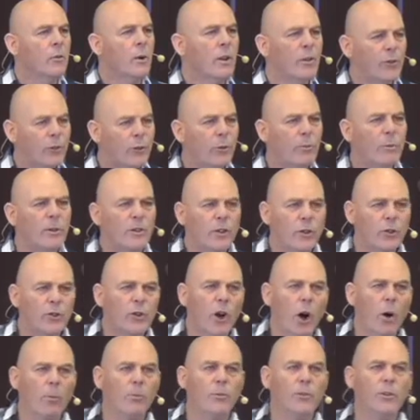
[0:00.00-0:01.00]
when somebody's
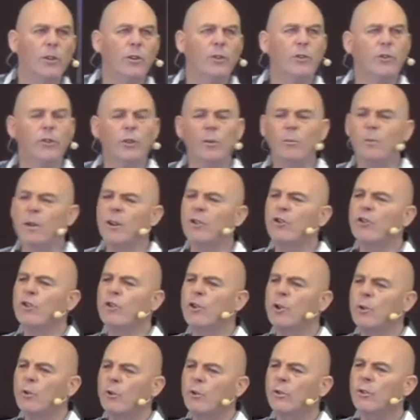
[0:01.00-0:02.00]
adopted, somebody
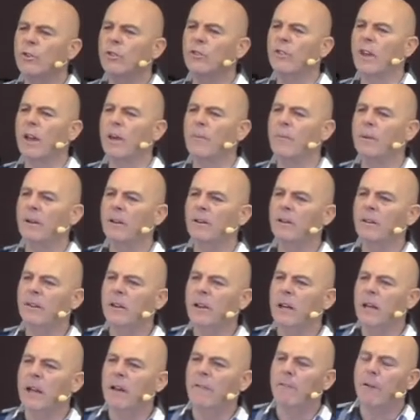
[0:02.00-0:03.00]
chooses them.
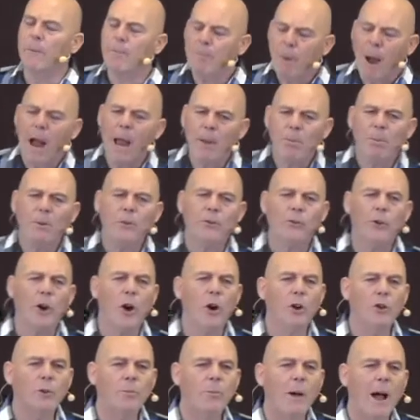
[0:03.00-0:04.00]
The Bible
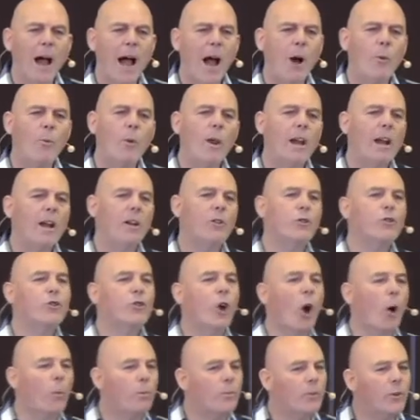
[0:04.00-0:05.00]
talks about how we are
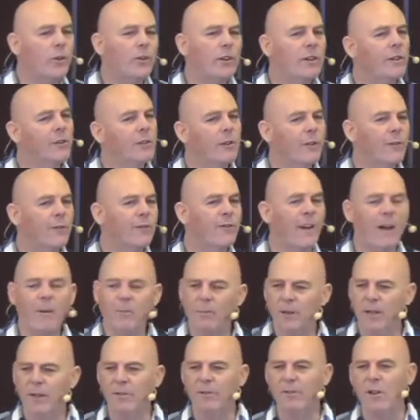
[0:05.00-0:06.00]
adopted into the
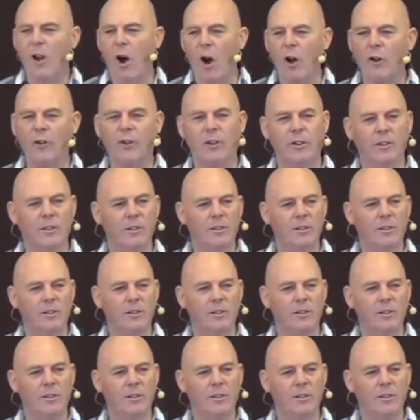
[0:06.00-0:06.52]
family of God.